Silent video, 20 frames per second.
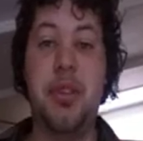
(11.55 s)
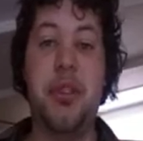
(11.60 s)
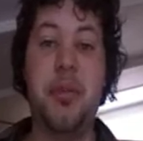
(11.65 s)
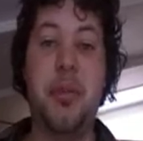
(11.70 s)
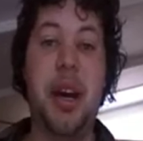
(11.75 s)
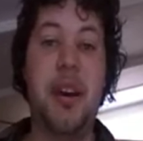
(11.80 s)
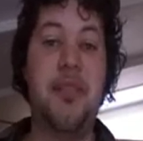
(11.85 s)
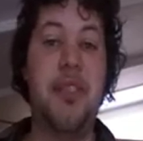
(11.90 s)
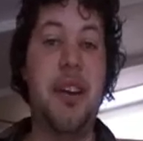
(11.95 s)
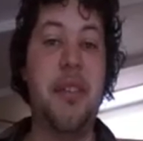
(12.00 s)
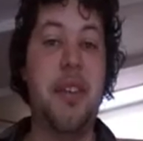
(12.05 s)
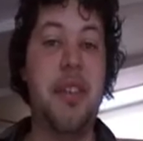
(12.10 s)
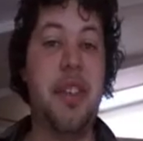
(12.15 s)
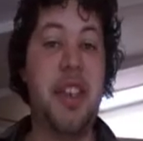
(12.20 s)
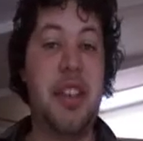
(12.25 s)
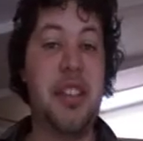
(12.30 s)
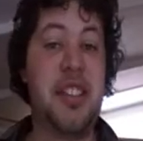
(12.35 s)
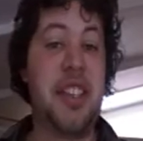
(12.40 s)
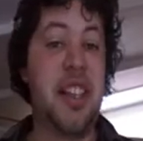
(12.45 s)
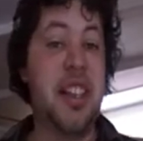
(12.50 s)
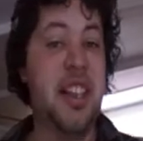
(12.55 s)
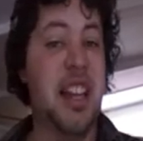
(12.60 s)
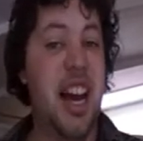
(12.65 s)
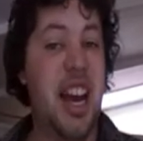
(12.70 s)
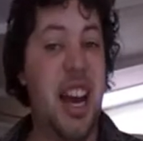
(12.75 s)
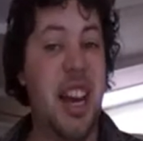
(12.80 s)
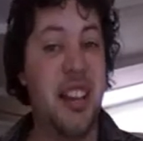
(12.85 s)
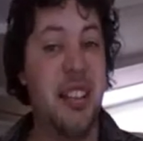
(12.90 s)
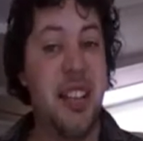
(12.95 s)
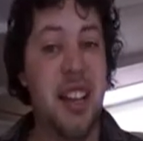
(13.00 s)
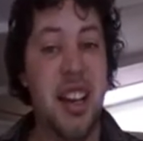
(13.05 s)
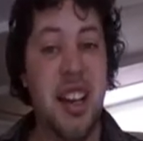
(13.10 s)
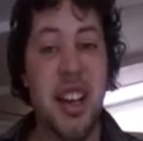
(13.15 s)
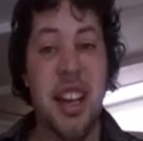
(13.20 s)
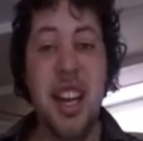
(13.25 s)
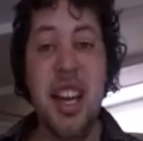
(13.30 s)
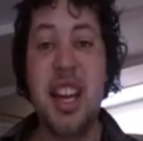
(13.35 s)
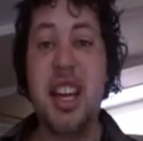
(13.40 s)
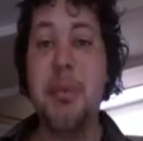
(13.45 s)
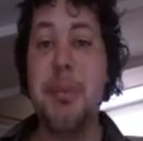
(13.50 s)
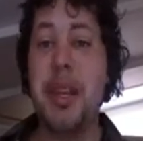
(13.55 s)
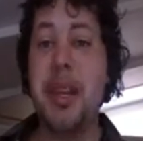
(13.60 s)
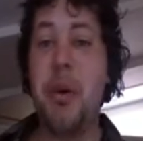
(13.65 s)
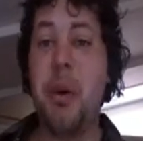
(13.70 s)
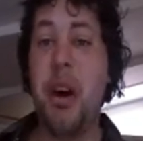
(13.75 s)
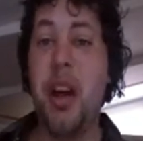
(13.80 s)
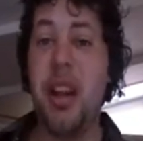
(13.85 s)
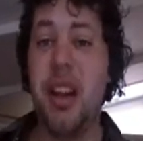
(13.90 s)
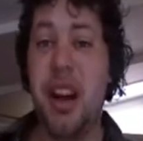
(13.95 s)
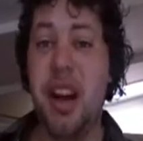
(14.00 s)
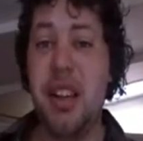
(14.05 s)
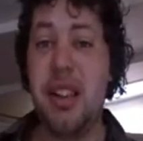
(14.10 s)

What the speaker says: two of my favorite things collide, it can be quite